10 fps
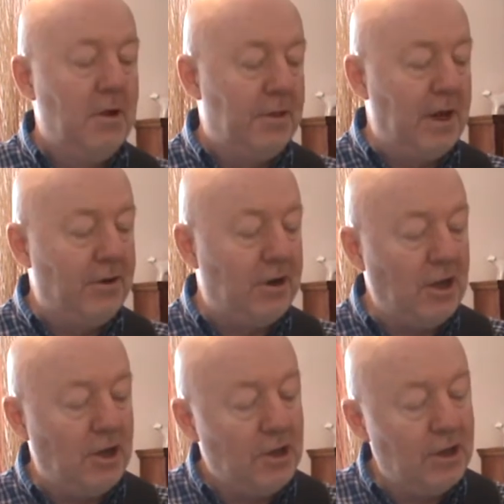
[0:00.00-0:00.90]
Then
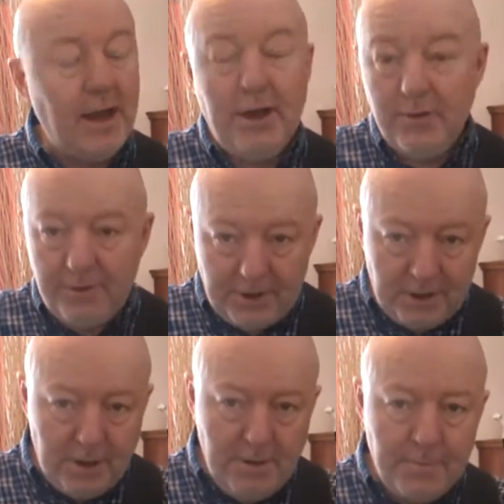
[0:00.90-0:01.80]
take your 2nd
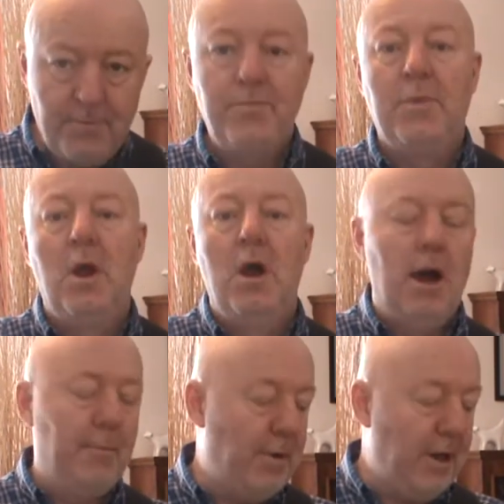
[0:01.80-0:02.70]
finger
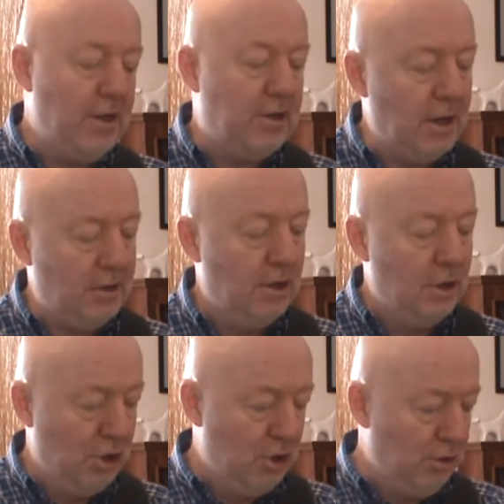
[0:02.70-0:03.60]
and place that
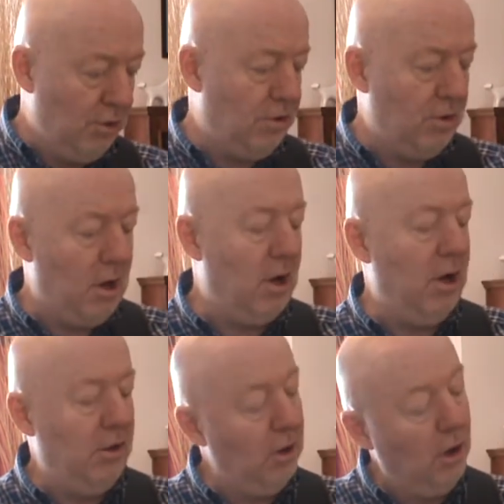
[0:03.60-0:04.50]
just
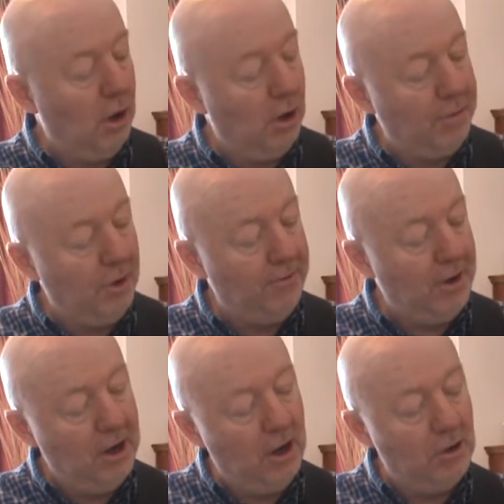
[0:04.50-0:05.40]
above
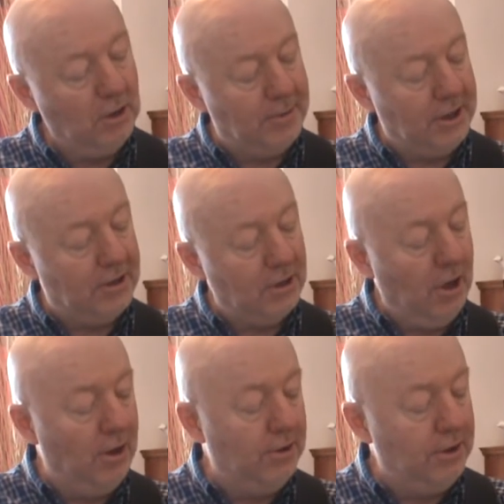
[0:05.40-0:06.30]
and along a bit
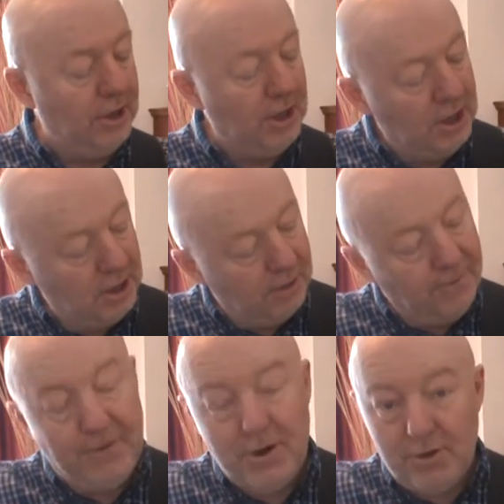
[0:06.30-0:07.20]
on the
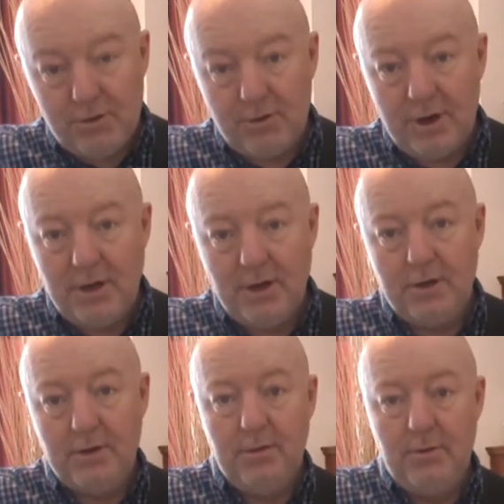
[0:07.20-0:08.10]
1st string,
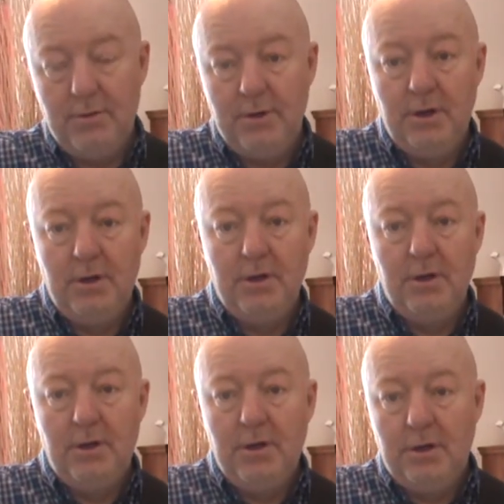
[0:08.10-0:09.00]

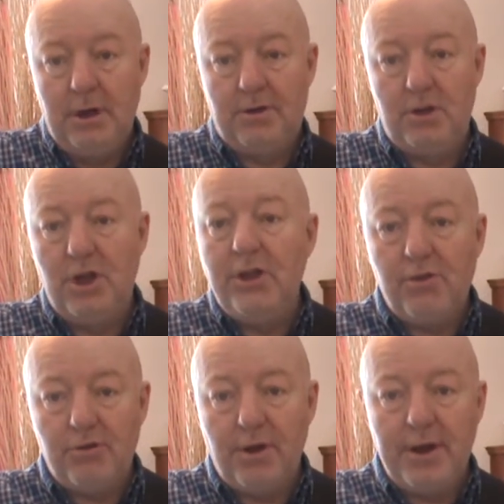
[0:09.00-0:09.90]
that's the chin
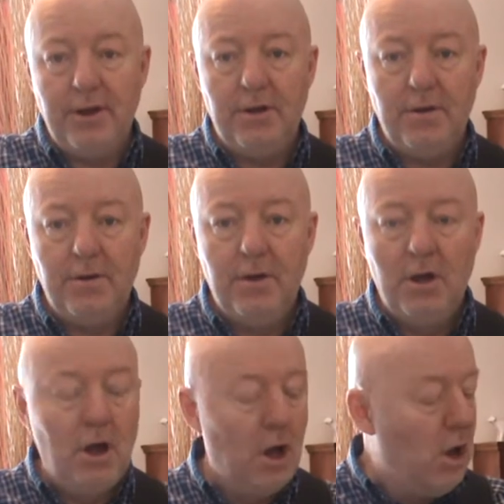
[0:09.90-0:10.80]
string,
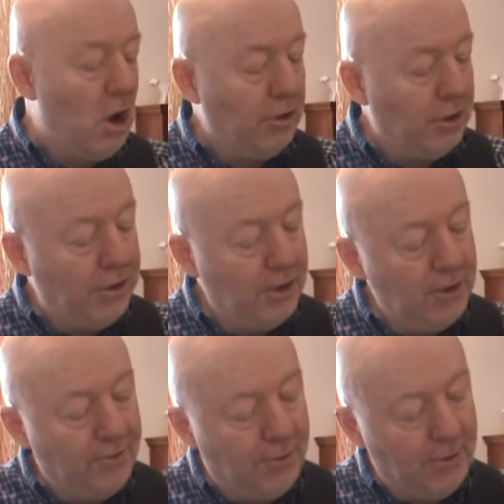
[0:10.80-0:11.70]
on the
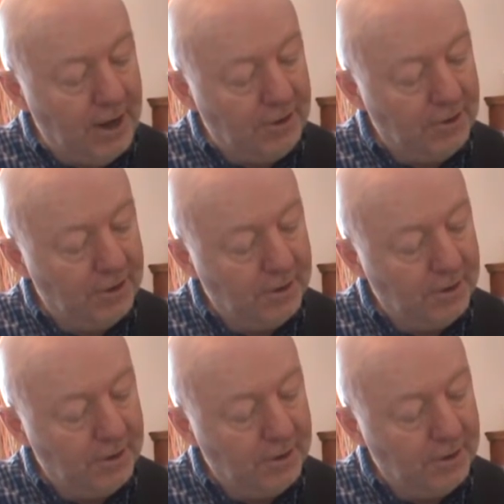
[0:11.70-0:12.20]
3rd fret,